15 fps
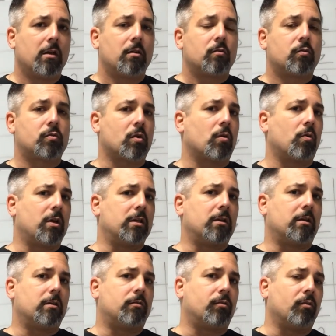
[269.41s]
So
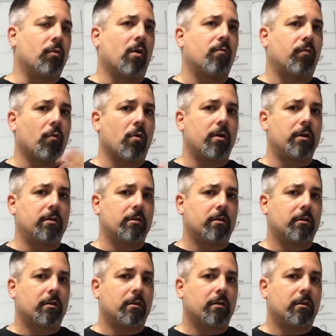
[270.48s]
to avoid